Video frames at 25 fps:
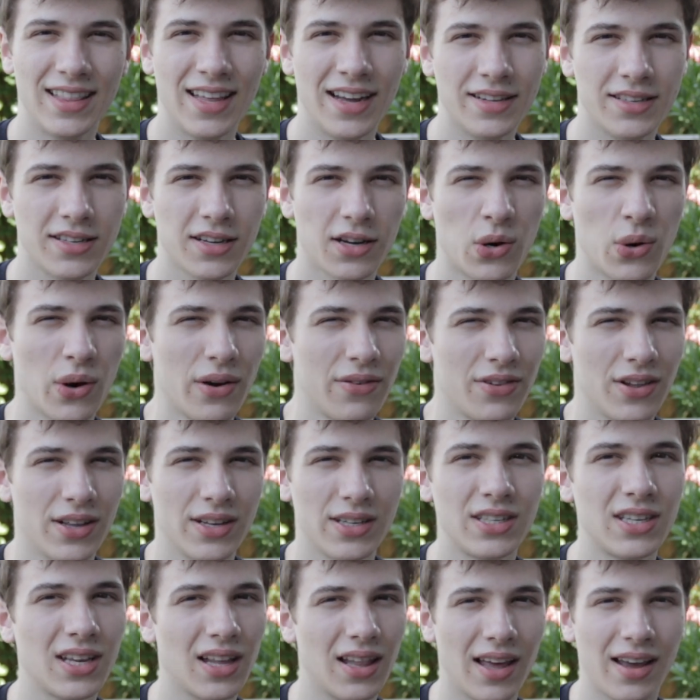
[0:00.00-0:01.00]
that's
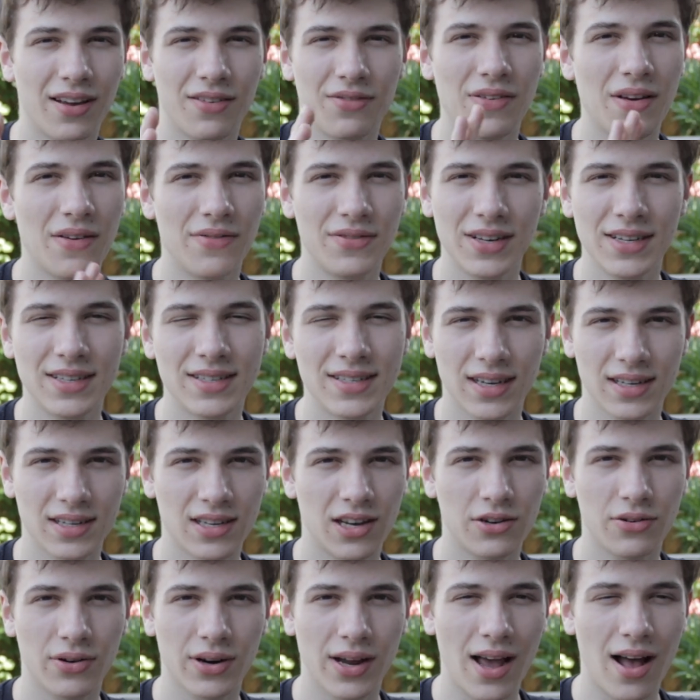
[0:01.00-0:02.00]
equivalent to like
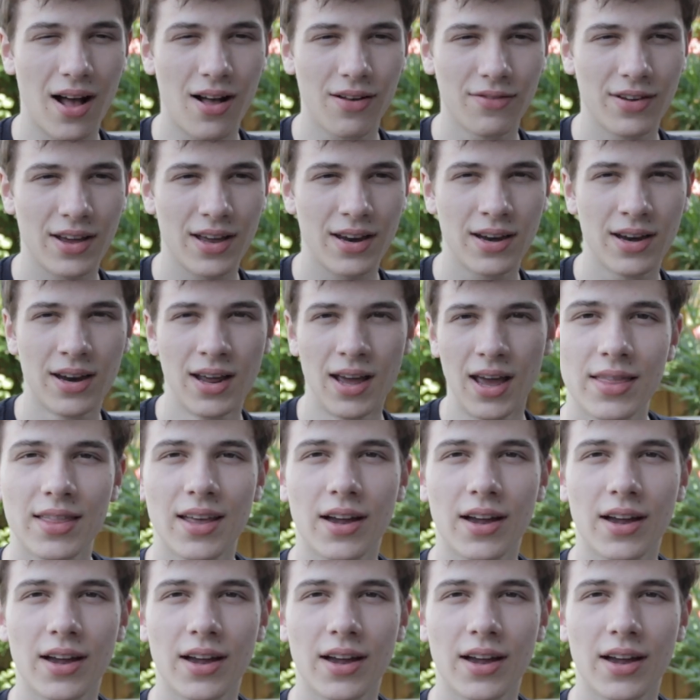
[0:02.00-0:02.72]
5600 Kelvin.